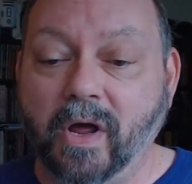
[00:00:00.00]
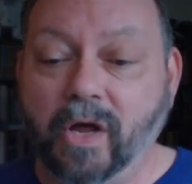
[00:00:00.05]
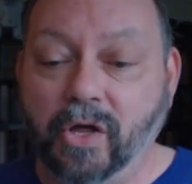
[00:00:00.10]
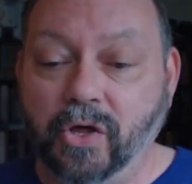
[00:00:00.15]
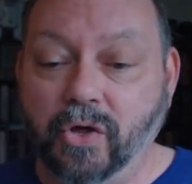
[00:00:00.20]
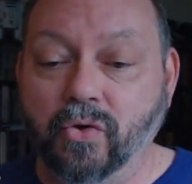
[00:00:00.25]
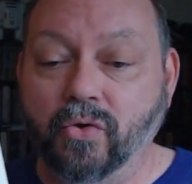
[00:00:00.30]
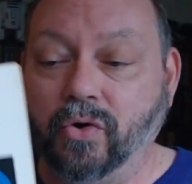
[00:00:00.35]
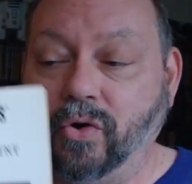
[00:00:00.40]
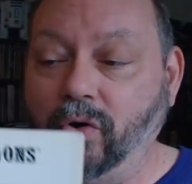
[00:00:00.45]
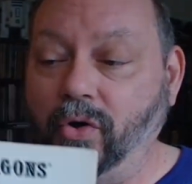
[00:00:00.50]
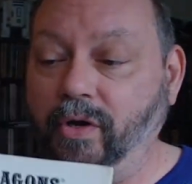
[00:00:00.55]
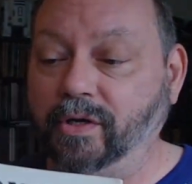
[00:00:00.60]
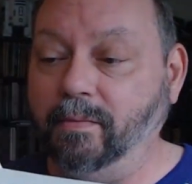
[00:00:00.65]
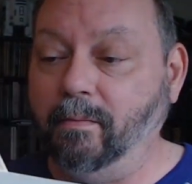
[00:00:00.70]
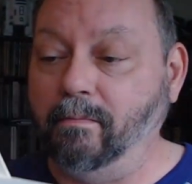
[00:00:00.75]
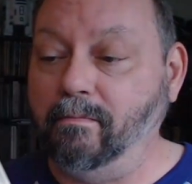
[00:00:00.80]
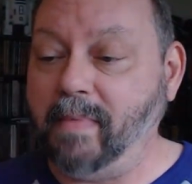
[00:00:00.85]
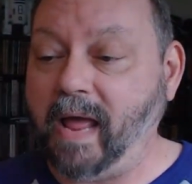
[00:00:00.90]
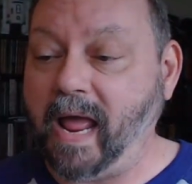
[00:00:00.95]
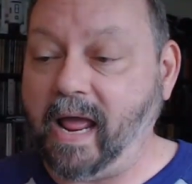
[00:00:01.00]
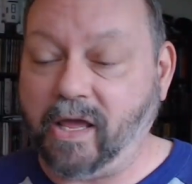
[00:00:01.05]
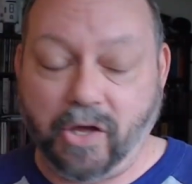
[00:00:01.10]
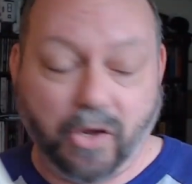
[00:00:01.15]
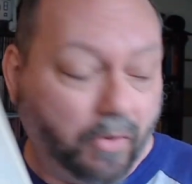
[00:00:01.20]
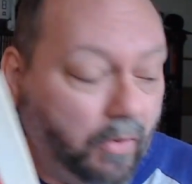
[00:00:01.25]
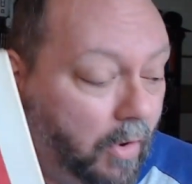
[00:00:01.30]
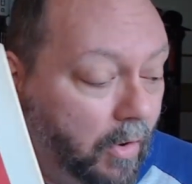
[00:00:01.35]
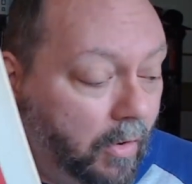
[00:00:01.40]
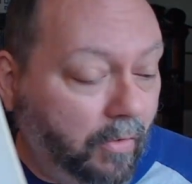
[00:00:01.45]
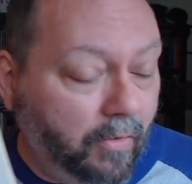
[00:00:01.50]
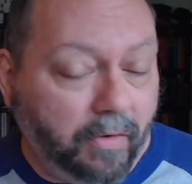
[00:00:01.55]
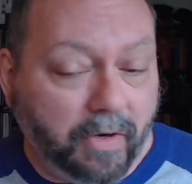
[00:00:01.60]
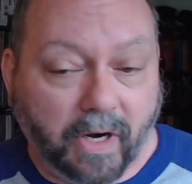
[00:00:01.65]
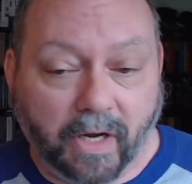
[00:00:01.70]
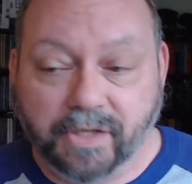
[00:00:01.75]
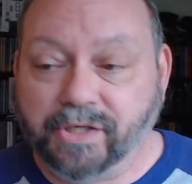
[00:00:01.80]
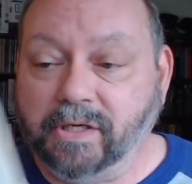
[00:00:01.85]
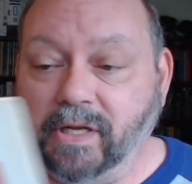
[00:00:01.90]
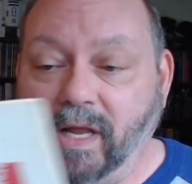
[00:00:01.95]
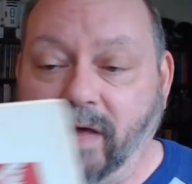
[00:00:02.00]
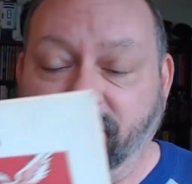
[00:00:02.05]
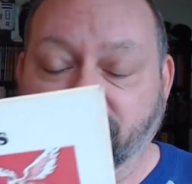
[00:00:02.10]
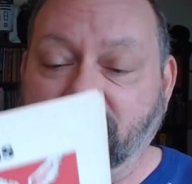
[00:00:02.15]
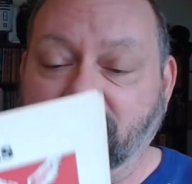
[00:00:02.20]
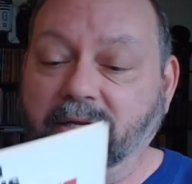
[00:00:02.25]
you could make your own dungeon levels.